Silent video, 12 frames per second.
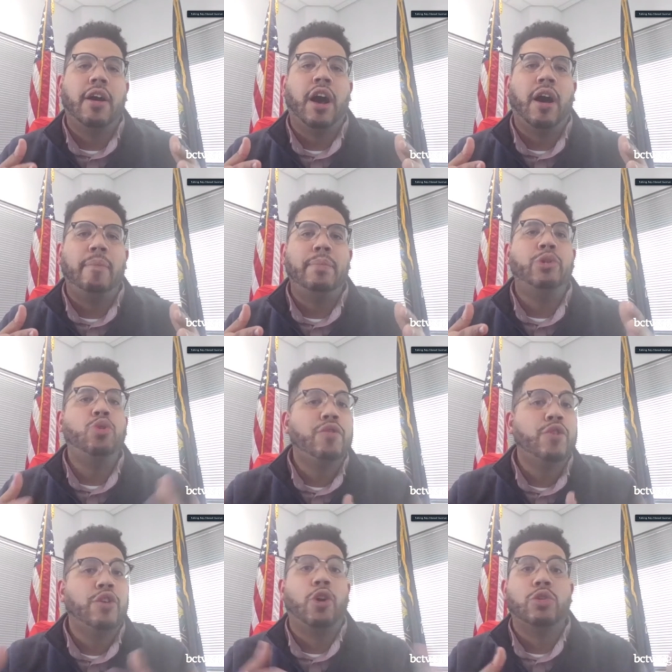uh,
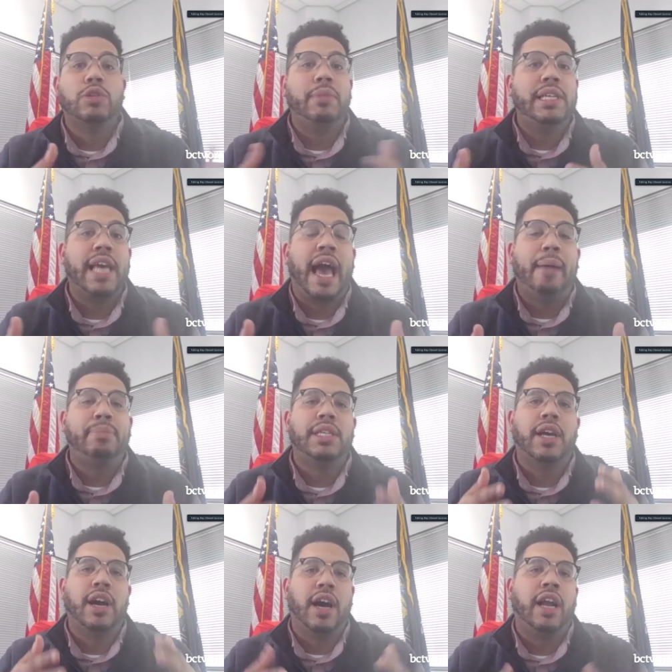maneuver those
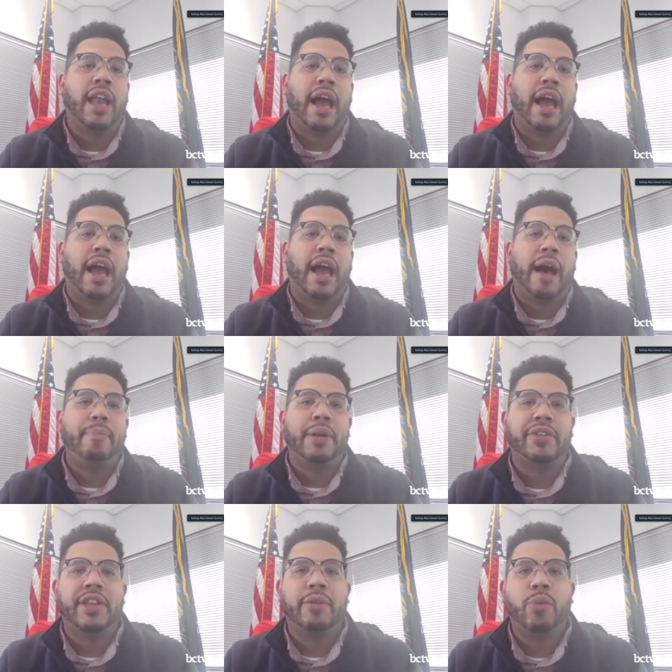mishaps a, a lot
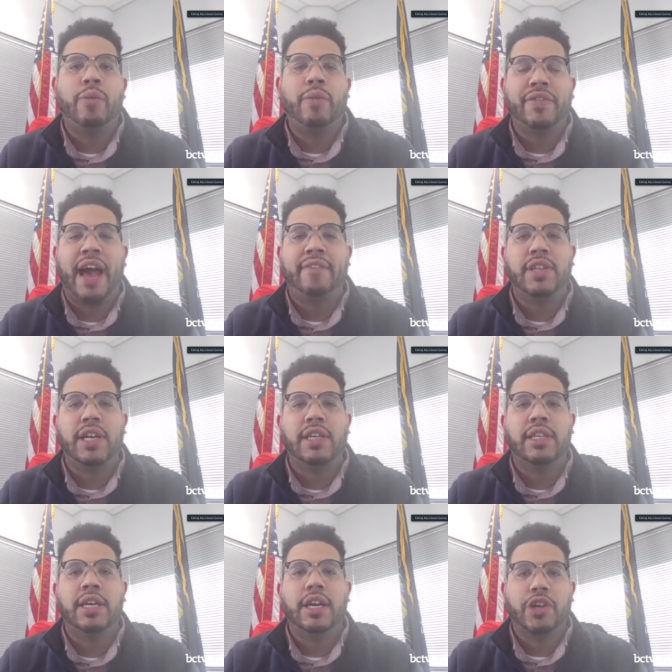better than what we have
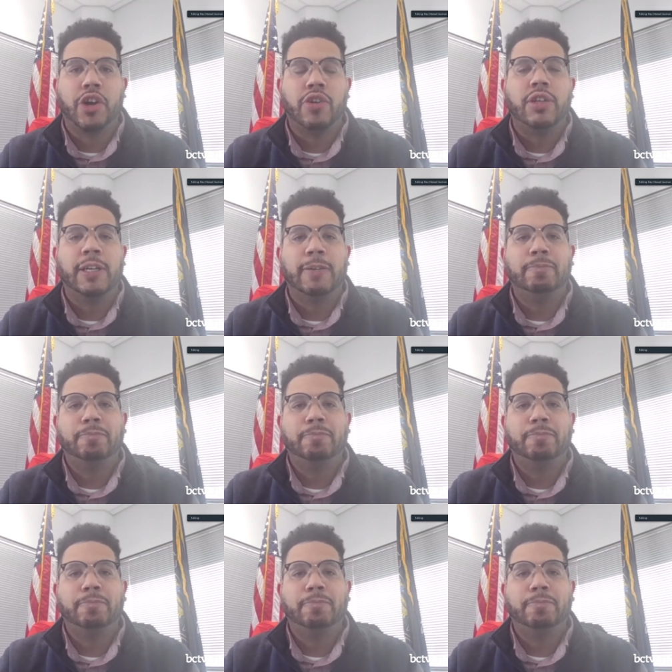done currently.